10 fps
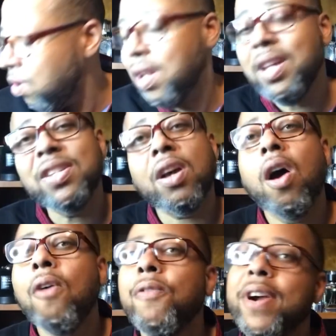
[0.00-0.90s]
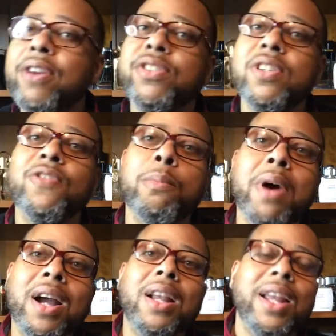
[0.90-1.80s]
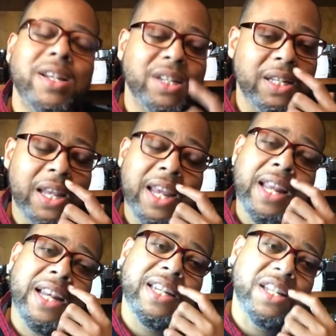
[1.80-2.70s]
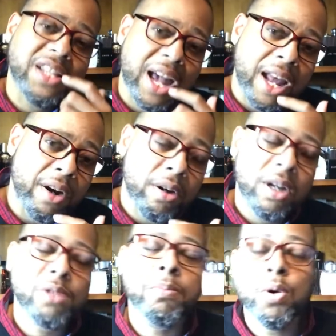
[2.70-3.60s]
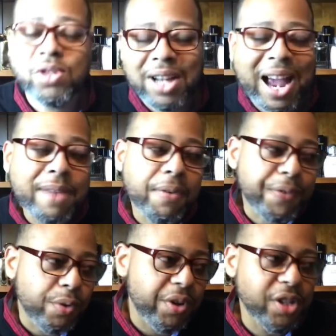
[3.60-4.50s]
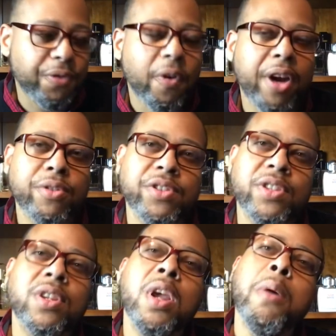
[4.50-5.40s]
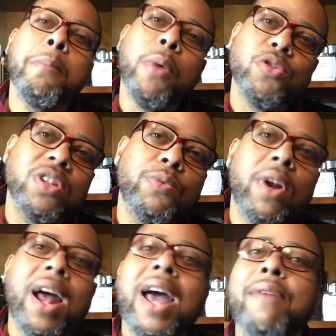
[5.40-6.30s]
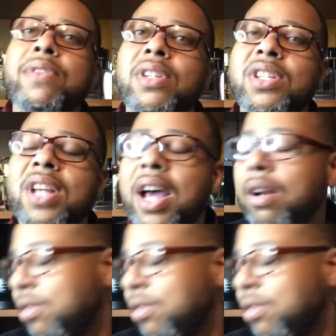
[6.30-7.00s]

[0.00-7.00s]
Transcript: Now these are all fragrances from my collection, designer, because mostly I have a few niche fragrances. Mostly what I have is designer.